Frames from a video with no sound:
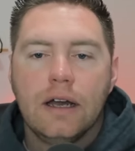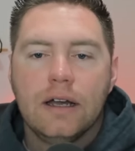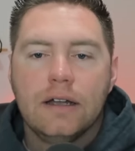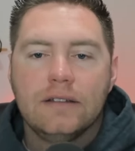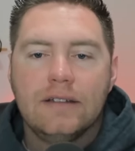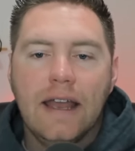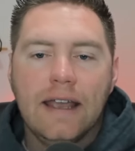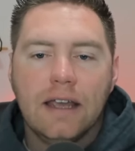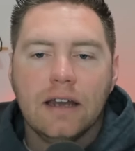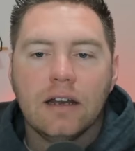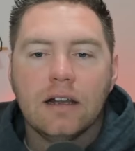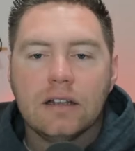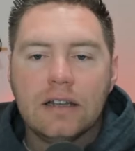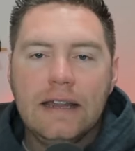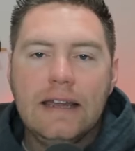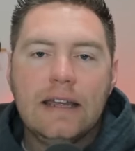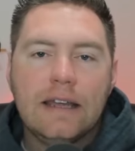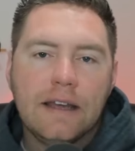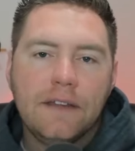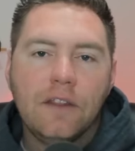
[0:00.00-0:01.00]
taking a
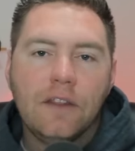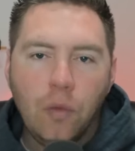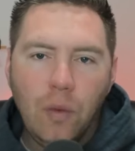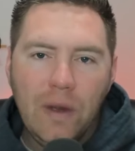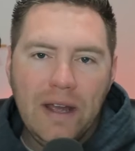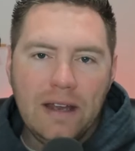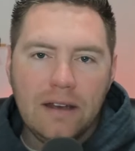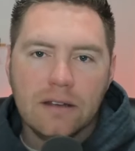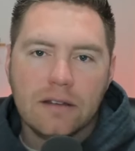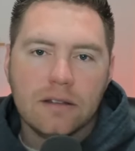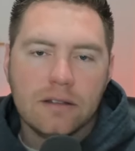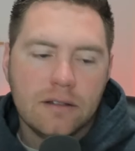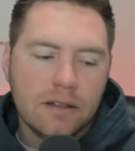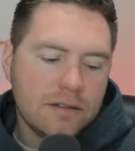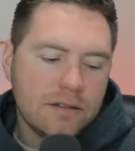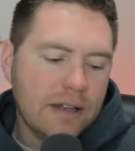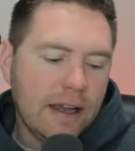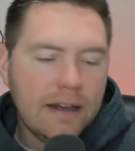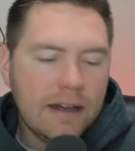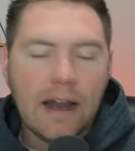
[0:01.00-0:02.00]
leak in the wind,
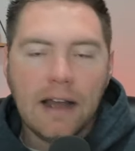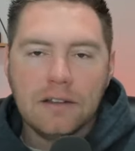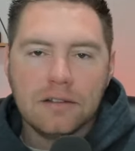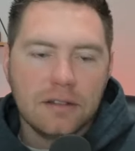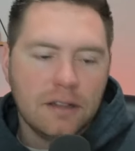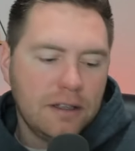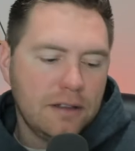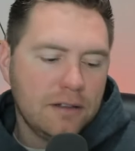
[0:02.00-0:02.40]
to say it nicely,